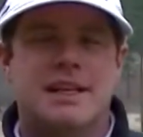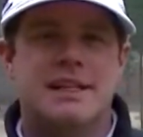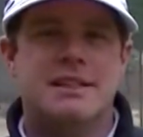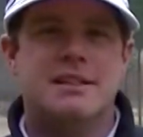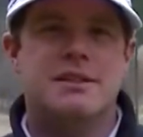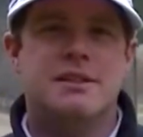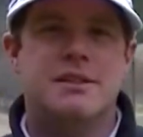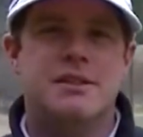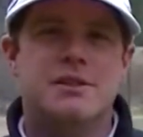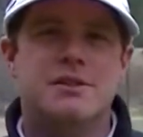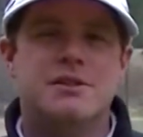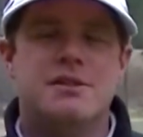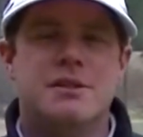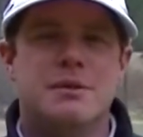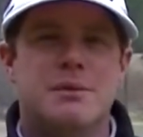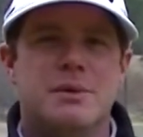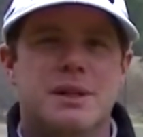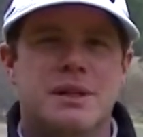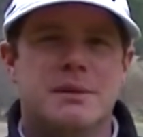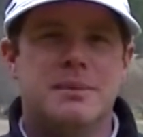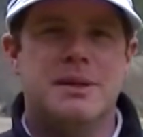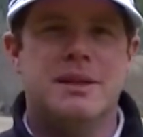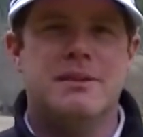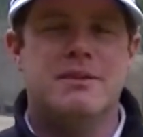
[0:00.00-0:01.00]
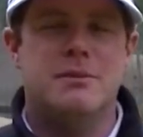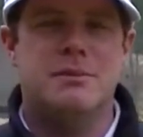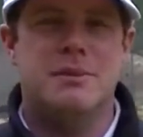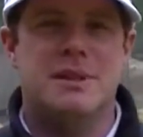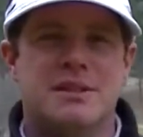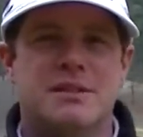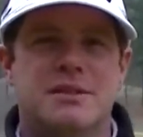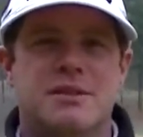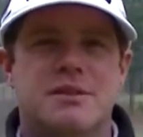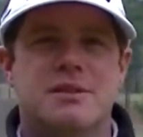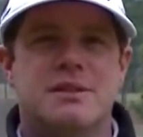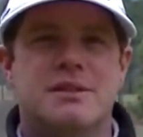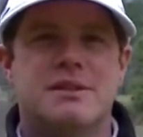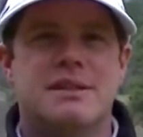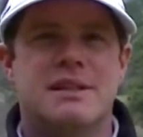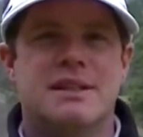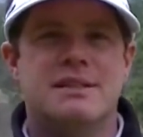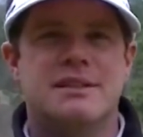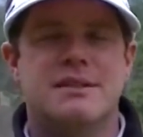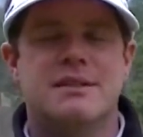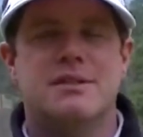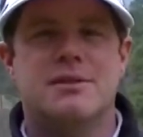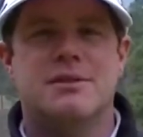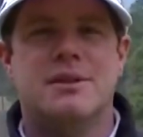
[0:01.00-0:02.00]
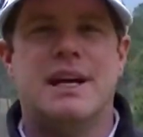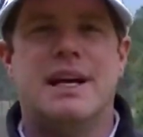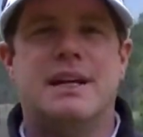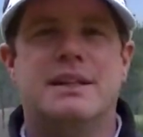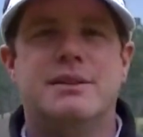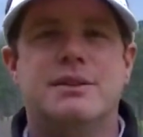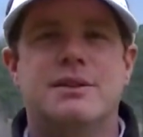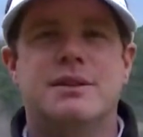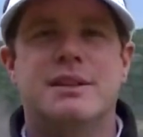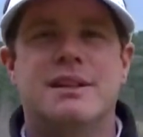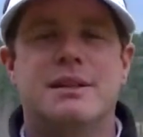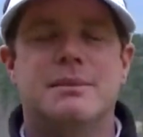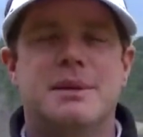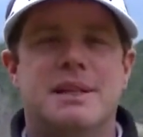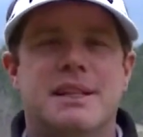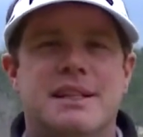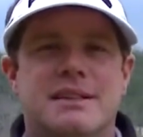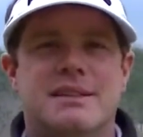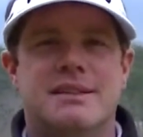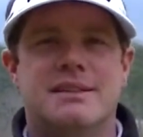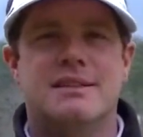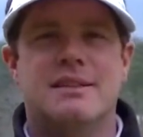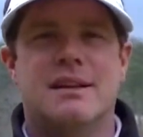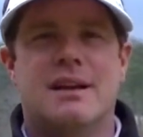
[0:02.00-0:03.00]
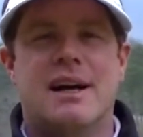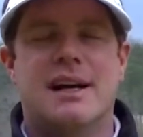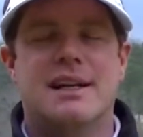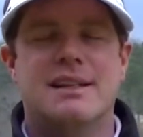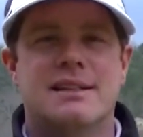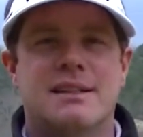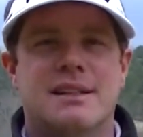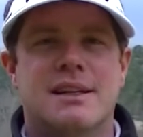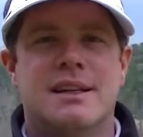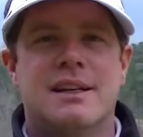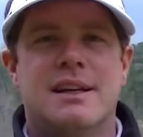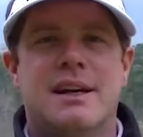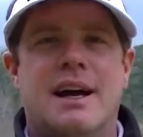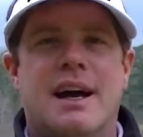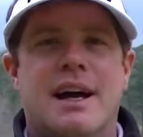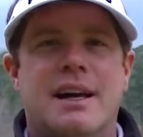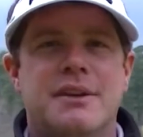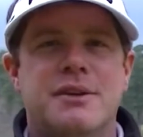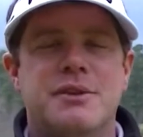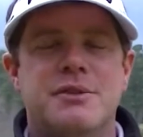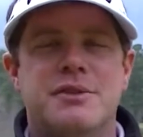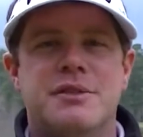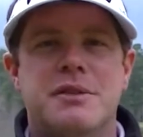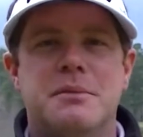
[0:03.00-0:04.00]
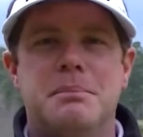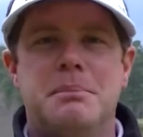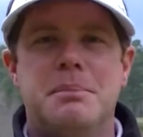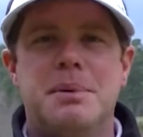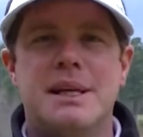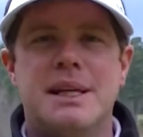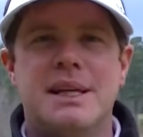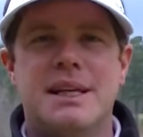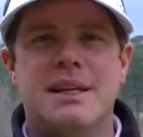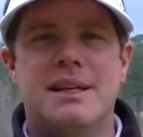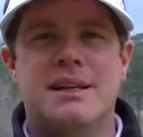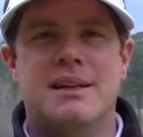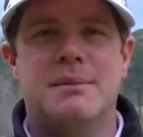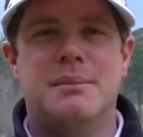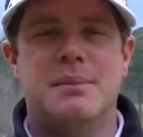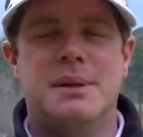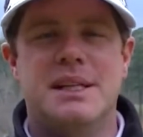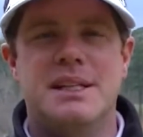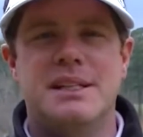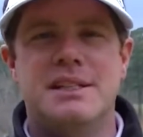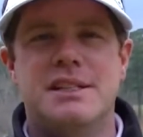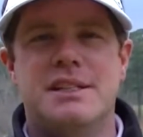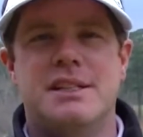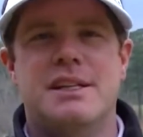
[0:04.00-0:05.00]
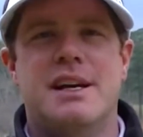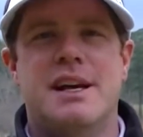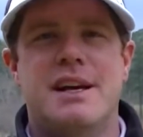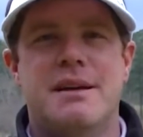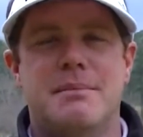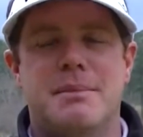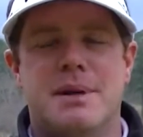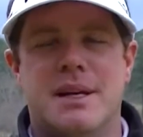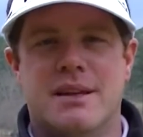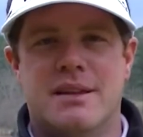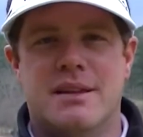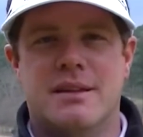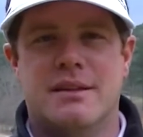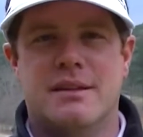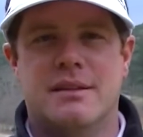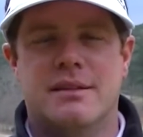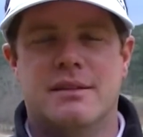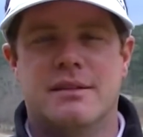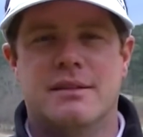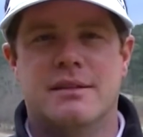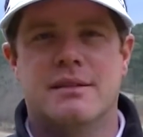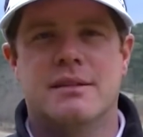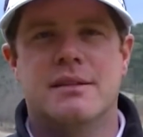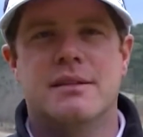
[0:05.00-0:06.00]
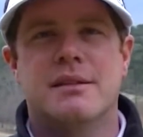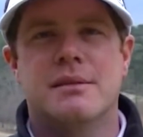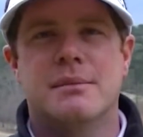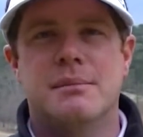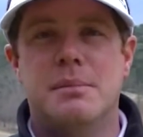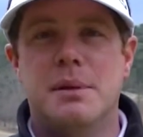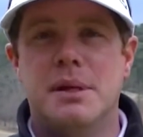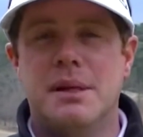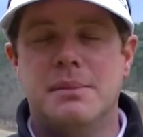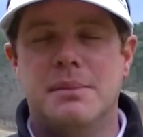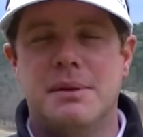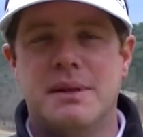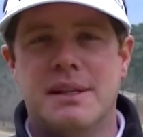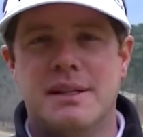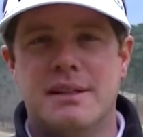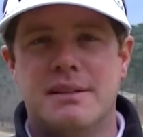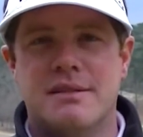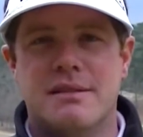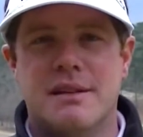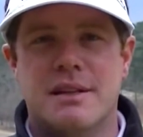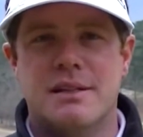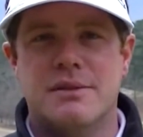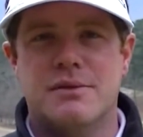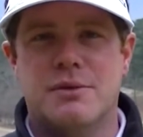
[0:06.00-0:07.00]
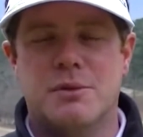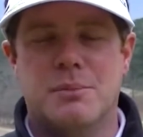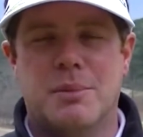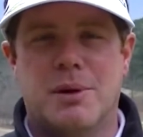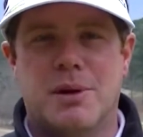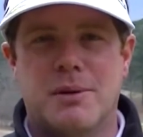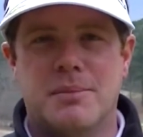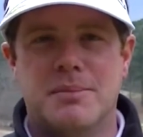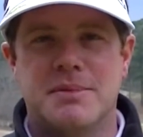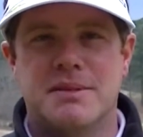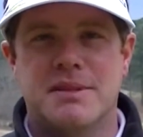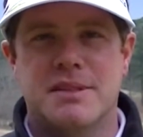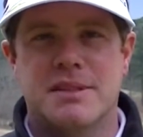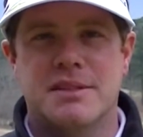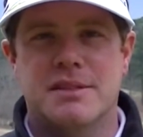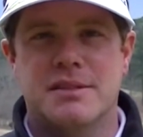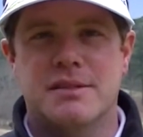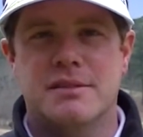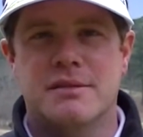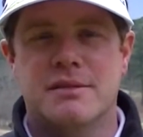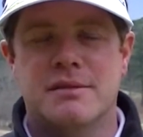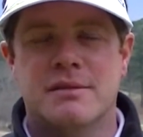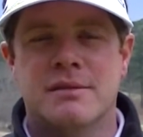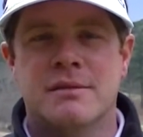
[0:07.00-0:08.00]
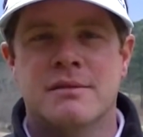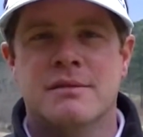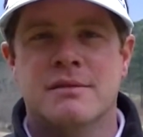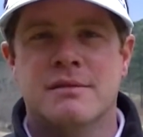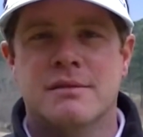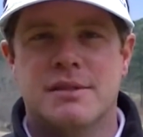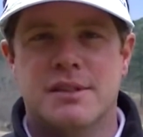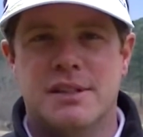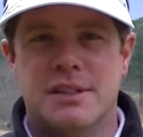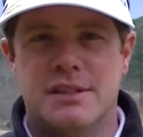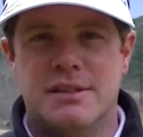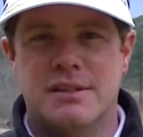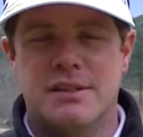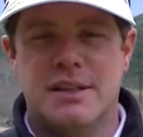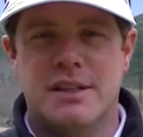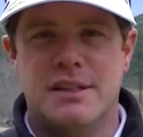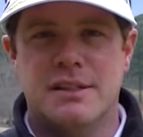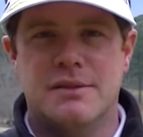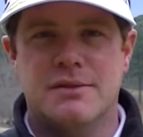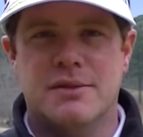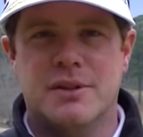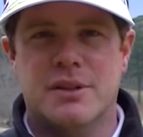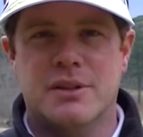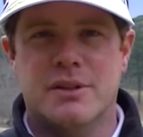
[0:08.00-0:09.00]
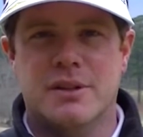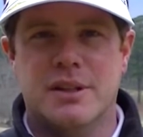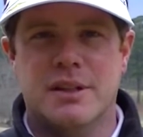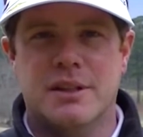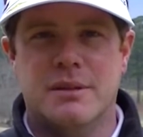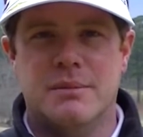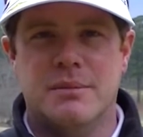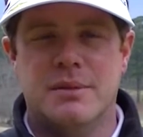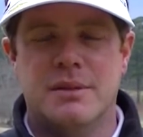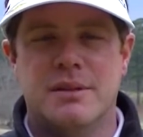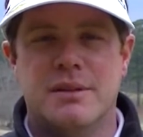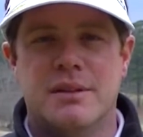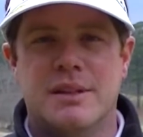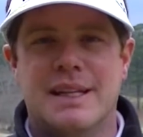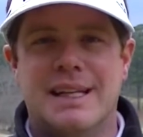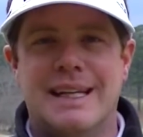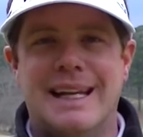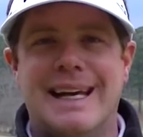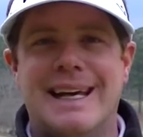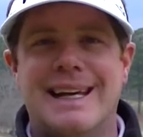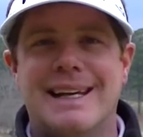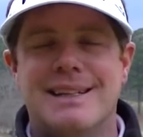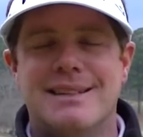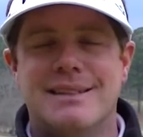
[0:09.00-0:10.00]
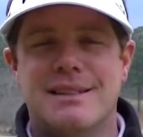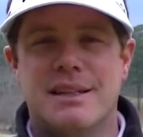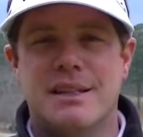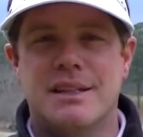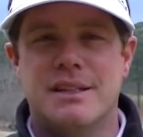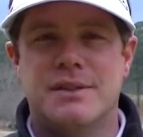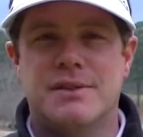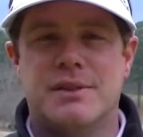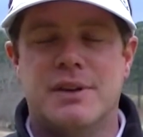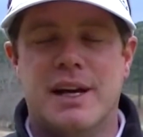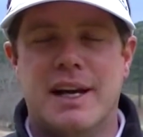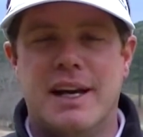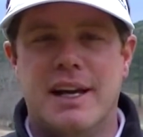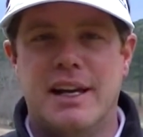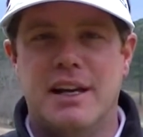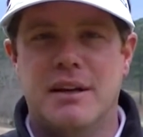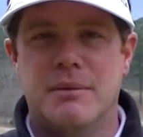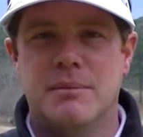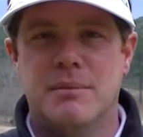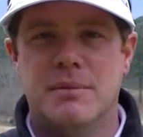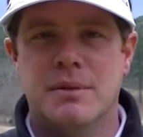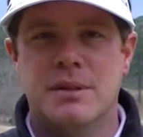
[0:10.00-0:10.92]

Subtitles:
so usually when I'm giving my students lessons on how to eliminate the slice, I use the BPGA method. BP stands for ball position, G stands for grip, and A stands for aim.